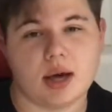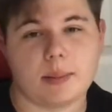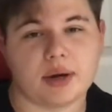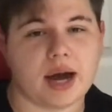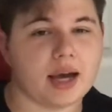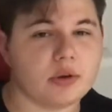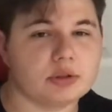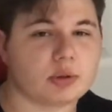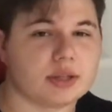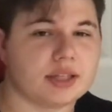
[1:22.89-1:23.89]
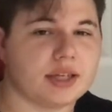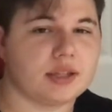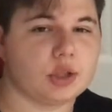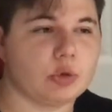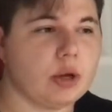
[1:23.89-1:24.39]
But I always wanted to get
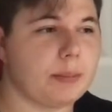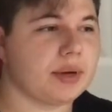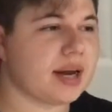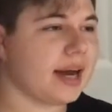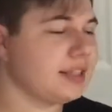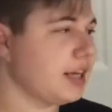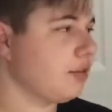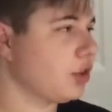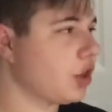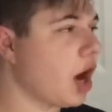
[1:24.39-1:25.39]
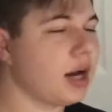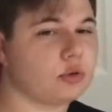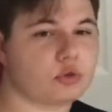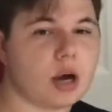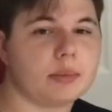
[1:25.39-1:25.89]
into it, but I never
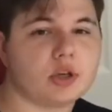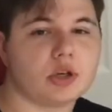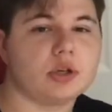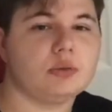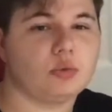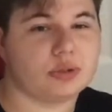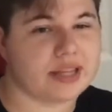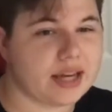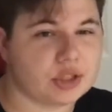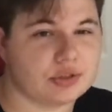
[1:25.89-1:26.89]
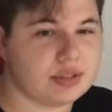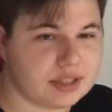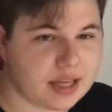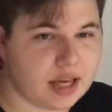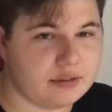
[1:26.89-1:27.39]
thought Robinhood was actually
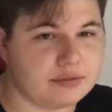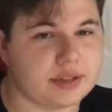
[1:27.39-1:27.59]
safe.